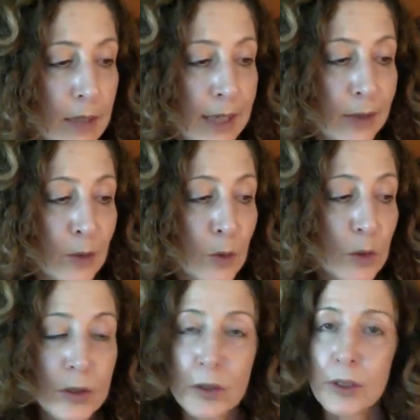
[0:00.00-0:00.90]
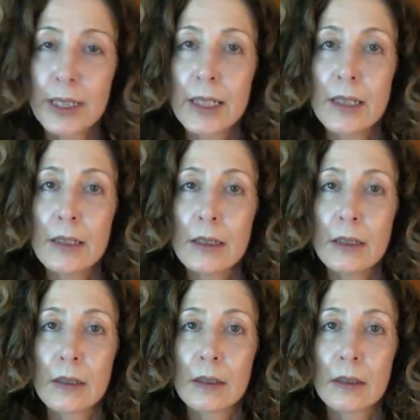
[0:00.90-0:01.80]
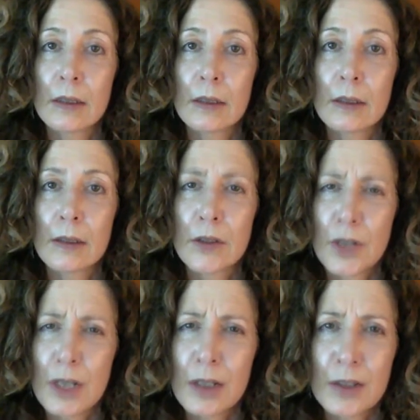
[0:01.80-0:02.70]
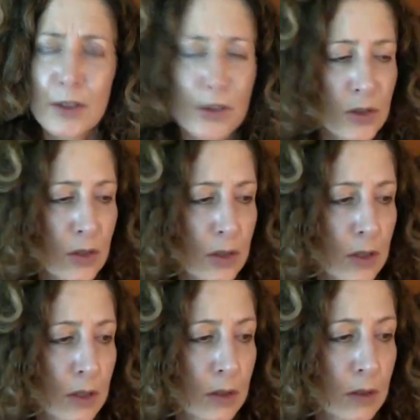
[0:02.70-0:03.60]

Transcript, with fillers: and lured her in, she understood.